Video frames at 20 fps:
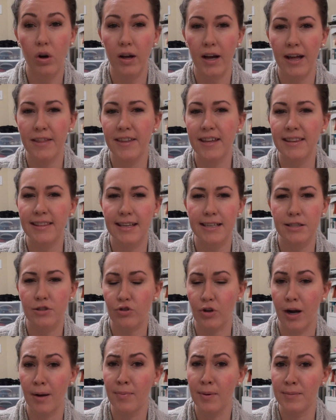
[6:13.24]
I think they
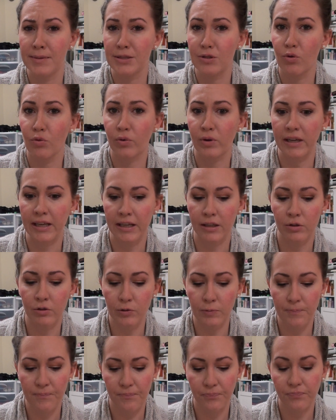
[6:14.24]
describe them as
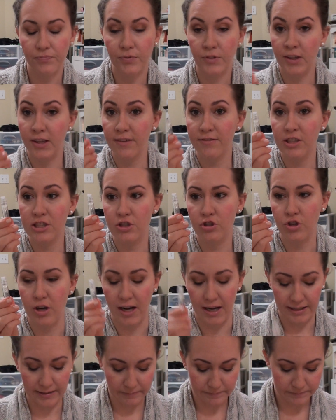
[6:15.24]
oriental, give it a
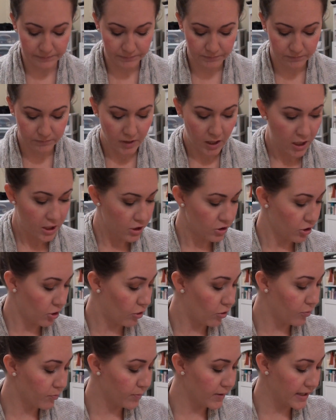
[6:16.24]
try.
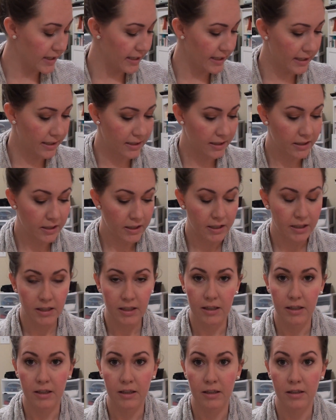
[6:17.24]
Don't be
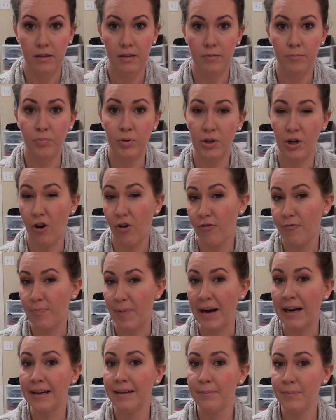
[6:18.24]
put off
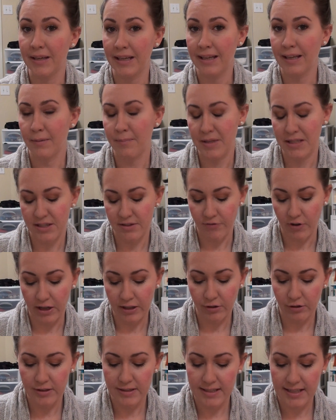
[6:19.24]
by it being a men's
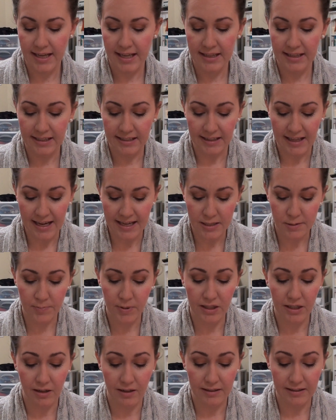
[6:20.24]
fragrance. And then last
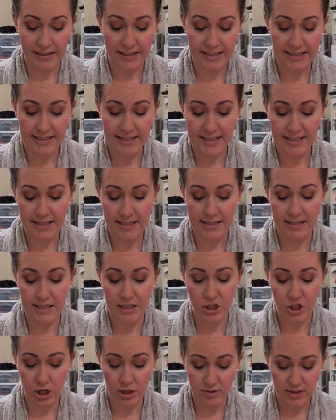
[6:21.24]
but not least, this is the
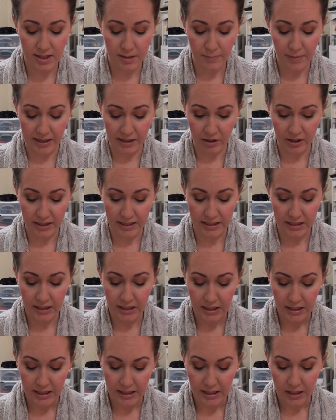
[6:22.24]
Josie Maran
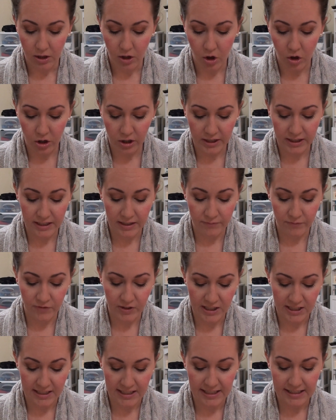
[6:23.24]
Argan
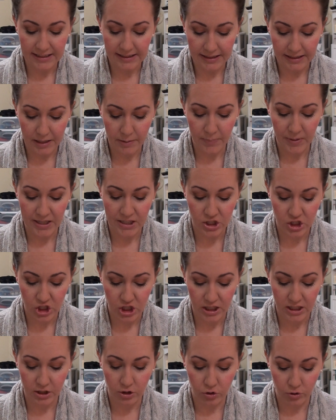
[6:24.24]
Infinity Lip and
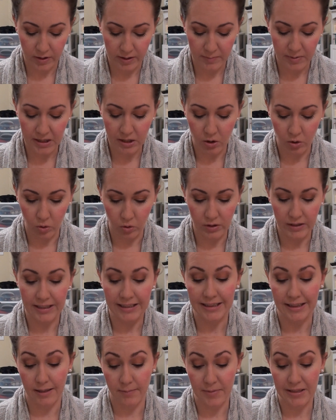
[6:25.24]
Cheek Creamy Oil
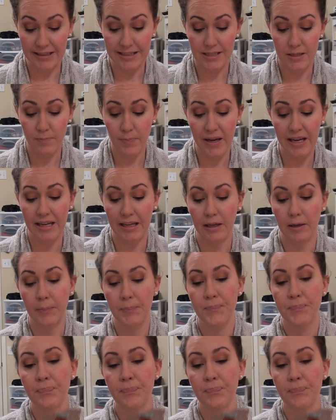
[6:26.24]
in Limitless Pink.